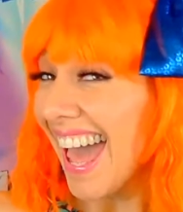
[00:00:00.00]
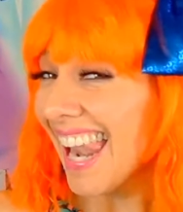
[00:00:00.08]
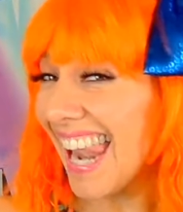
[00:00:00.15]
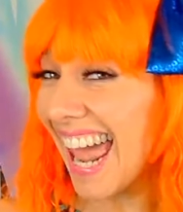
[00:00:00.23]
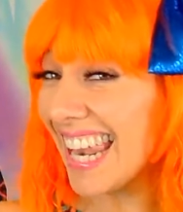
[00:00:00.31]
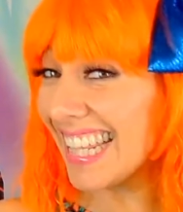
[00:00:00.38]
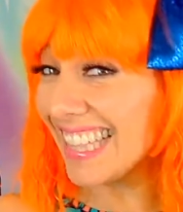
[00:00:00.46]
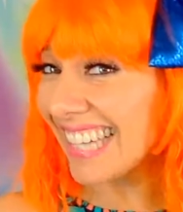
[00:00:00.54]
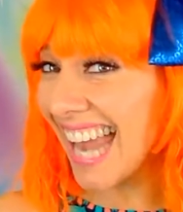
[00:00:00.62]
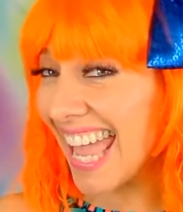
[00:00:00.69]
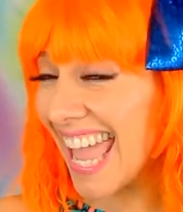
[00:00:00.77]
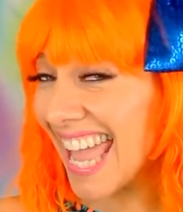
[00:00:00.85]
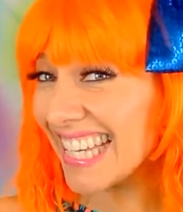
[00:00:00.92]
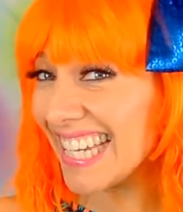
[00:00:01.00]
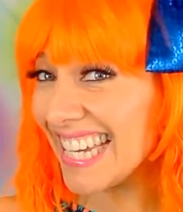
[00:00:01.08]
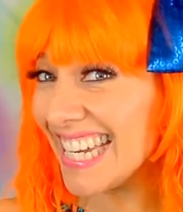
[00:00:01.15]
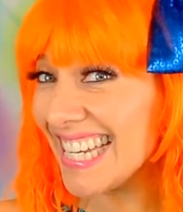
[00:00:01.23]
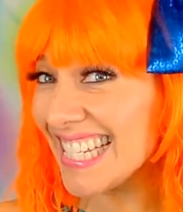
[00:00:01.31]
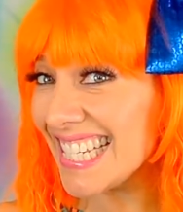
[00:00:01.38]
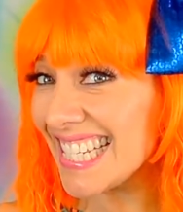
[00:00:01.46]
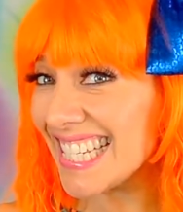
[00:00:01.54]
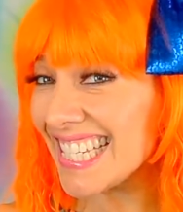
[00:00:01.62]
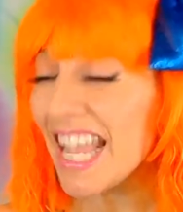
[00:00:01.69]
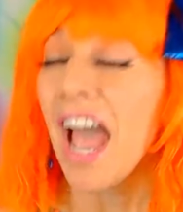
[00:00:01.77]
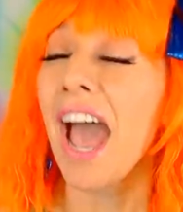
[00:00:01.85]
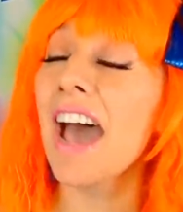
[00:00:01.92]
La letra
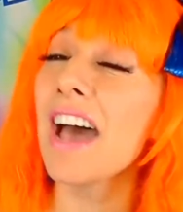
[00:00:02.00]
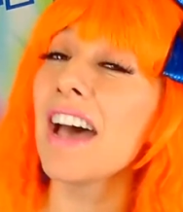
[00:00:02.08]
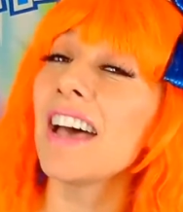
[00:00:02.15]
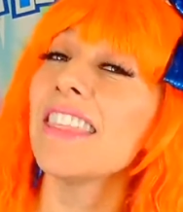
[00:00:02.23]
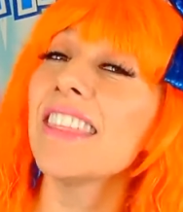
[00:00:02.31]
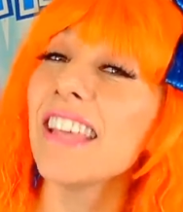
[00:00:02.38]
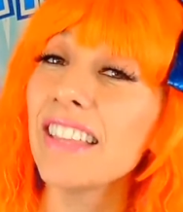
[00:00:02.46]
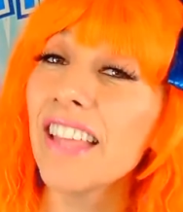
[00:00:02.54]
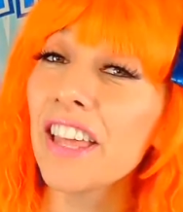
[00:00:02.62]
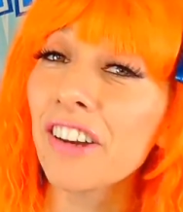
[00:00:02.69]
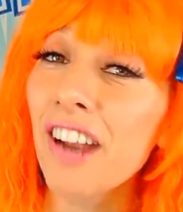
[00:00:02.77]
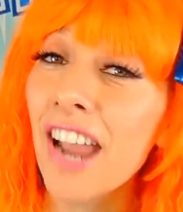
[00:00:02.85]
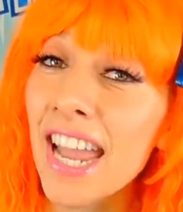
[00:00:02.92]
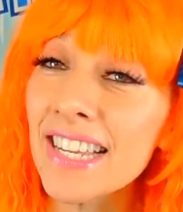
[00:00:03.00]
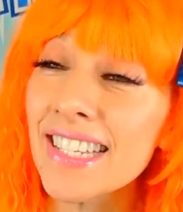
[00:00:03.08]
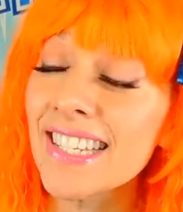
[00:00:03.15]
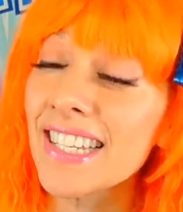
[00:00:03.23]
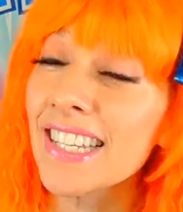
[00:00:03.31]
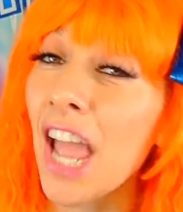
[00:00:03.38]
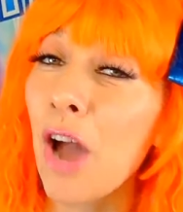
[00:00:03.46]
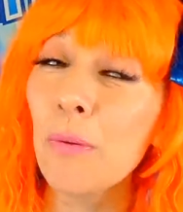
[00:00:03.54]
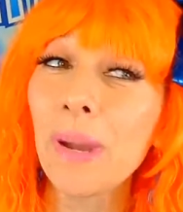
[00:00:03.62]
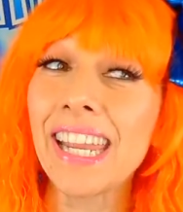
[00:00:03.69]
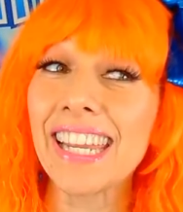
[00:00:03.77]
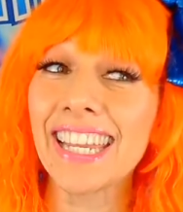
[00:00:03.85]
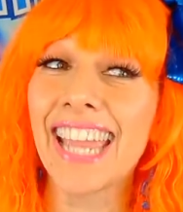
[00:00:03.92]
X. The letter X. Now
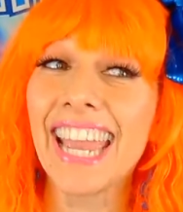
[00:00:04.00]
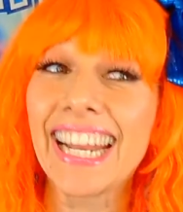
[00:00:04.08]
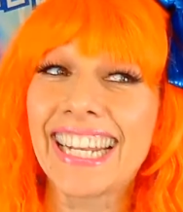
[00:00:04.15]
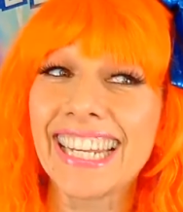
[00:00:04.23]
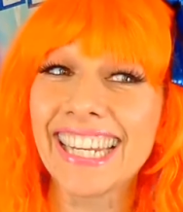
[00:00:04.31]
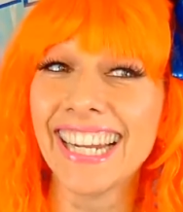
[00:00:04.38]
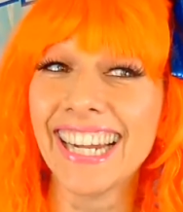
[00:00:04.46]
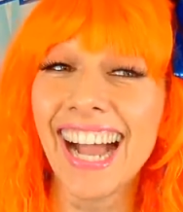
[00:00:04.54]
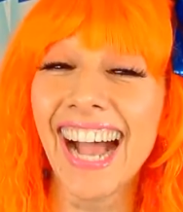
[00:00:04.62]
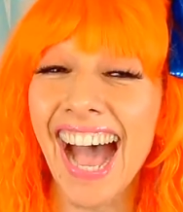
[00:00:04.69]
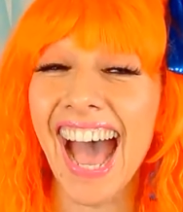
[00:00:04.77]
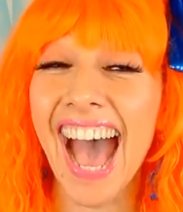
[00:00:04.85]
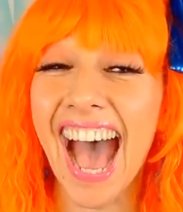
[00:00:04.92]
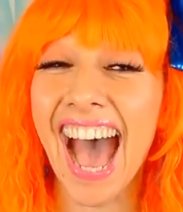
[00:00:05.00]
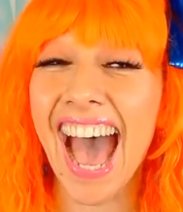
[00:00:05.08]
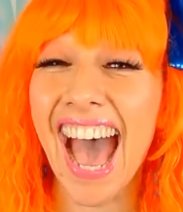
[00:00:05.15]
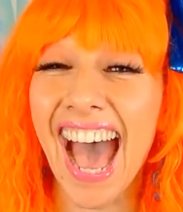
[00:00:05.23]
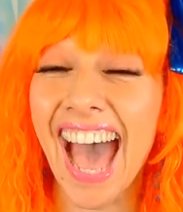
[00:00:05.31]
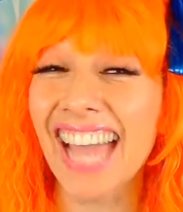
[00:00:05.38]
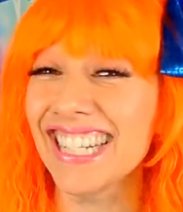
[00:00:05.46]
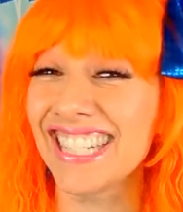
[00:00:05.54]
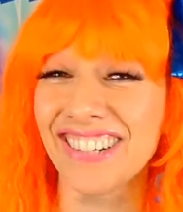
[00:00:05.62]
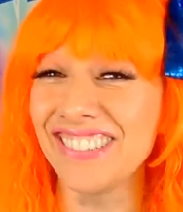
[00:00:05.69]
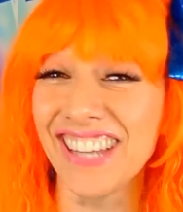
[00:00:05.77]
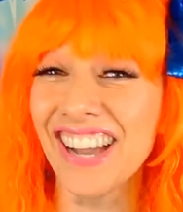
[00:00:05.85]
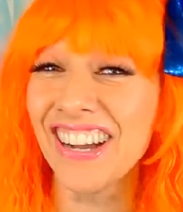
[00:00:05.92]
wait, Katie. I
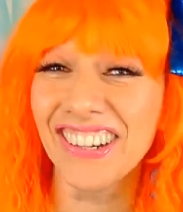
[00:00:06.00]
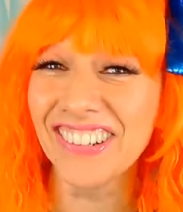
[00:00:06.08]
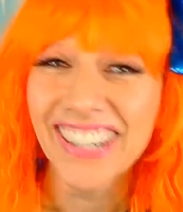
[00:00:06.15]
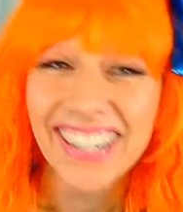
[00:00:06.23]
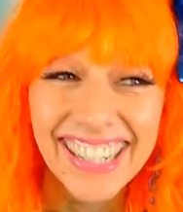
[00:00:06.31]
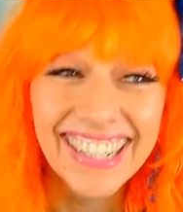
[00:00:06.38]
don't know.